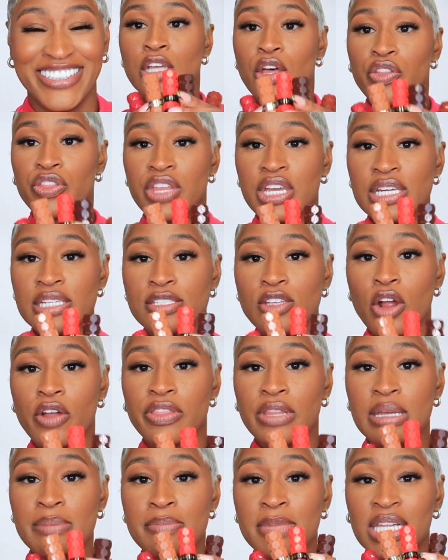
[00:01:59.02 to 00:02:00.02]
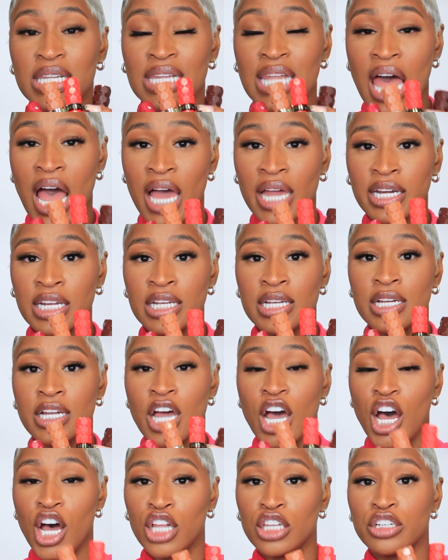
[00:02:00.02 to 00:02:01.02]
so these are the Milani
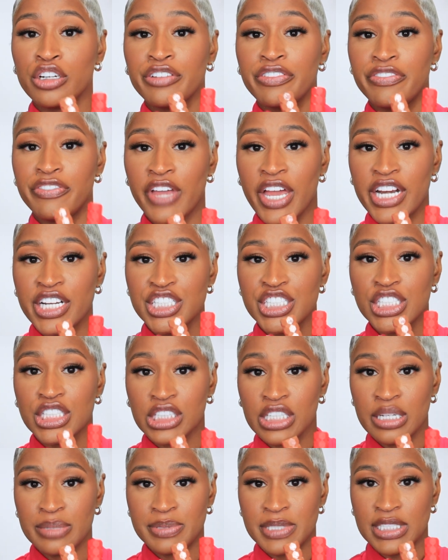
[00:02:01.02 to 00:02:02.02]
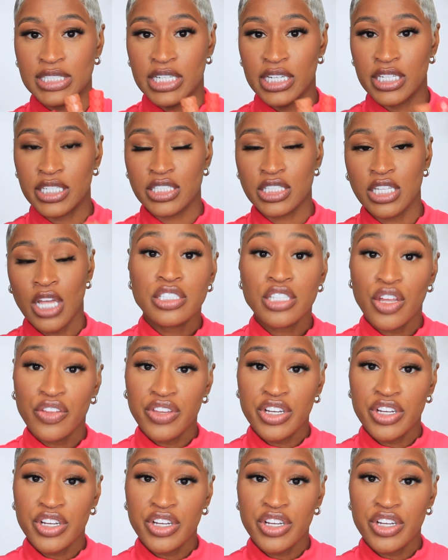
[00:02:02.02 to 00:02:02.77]
Color Fetish lipsticks. So